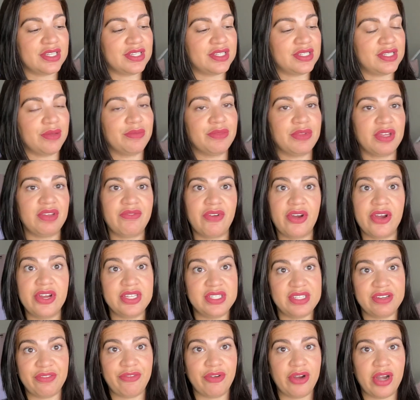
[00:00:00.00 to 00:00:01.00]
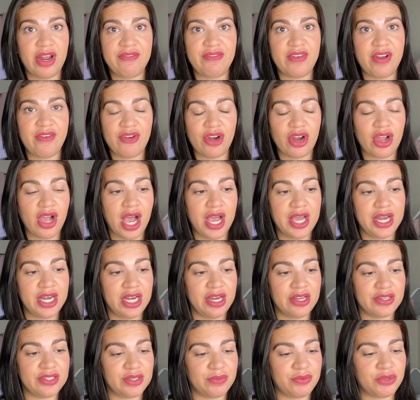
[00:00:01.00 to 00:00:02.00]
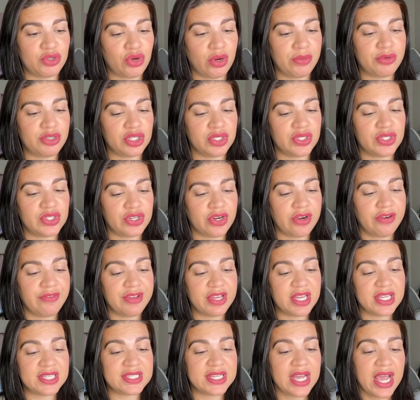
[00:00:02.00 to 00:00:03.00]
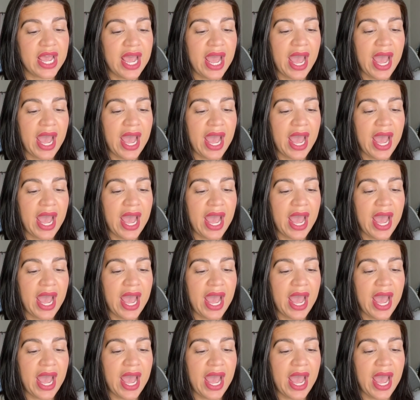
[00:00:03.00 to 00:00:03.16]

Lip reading: something very different I've never gotten in a subscription service,